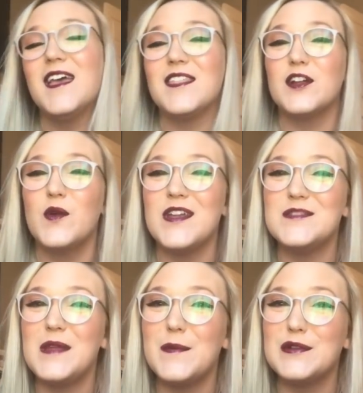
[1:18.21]
They're going to
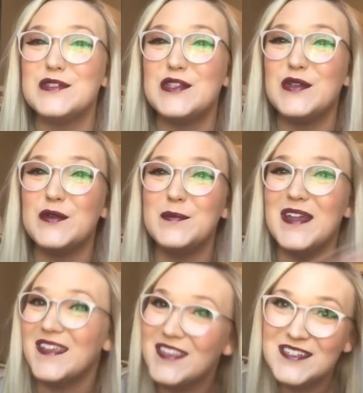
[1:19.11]
be able to
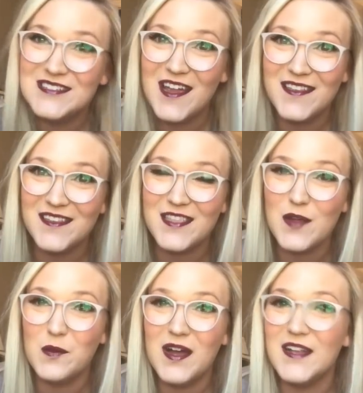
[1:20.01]
pick the design that they
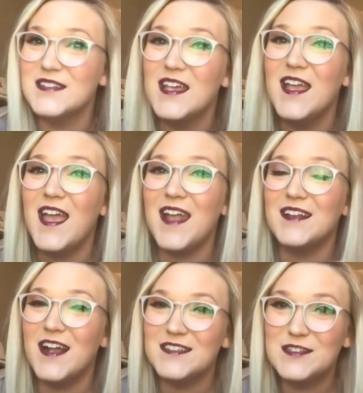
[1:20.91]
want and
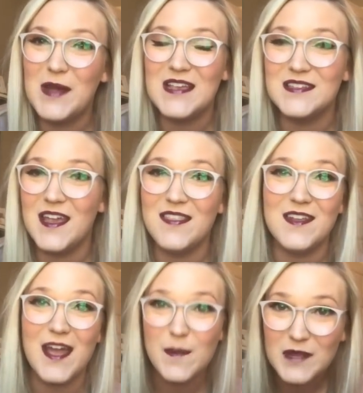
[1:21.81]
customize it. And
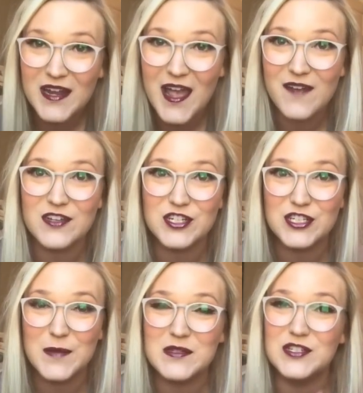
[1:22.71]
then I'm gonna have it
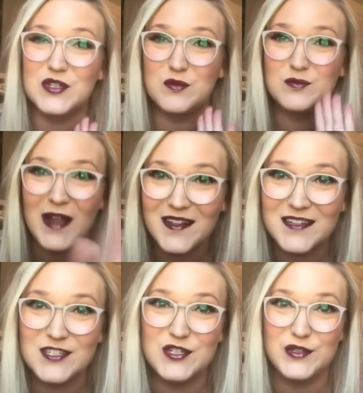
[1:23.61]
shipped
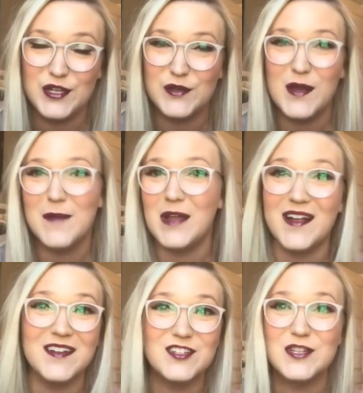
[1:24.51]
directly to you. I'm not
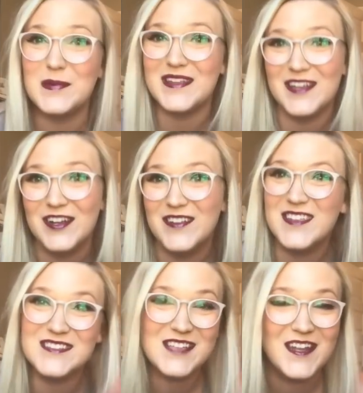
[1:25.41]
gonna ship it here and
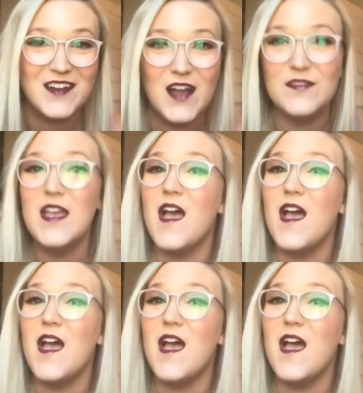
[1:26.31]
then send it off.